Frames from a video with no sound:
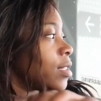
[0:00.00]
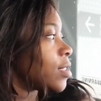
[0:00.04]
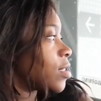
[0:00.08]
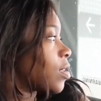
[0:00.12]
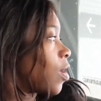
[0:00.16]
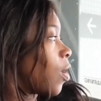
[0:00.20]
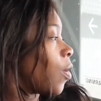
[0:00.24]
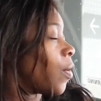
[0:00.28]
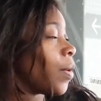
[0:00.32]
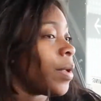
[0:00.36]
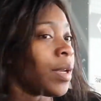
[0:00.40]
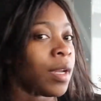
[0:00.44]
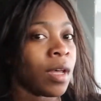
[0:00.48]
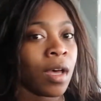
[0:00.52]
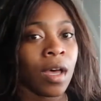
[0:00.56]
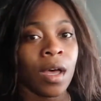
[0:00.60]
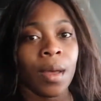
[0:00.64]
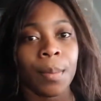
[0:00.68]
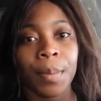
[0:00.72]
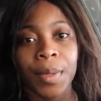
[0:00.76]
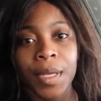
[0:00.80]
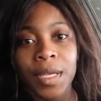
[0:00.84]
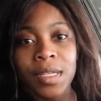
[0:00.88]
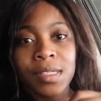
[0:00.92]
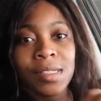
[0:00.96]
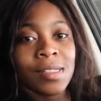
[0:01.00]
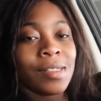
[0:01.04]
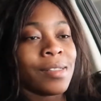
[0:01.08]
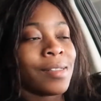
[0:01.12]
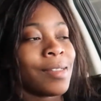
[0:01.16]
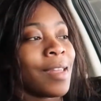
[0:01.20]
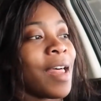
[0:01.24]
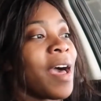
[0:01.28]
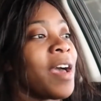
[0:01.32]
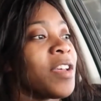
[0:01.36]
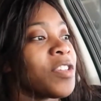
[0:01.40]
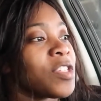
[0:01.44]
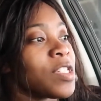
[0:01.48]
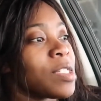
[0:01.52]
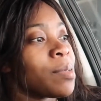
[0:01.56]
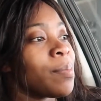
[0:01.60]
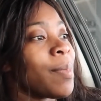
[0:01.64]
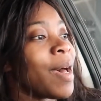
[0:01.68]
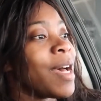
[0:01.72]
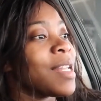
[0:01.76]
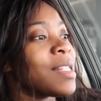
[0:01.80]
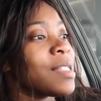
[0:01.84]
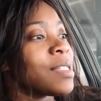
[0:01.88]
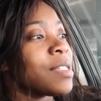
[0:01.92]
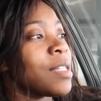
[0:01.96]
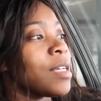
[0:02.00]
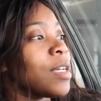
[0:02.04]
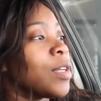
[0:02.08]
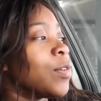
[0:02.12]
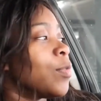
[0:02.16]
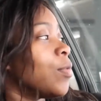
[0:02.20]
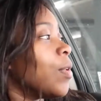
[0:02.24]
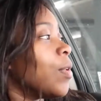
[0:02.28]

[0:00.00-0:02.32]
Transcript: it's going up because these lashes about to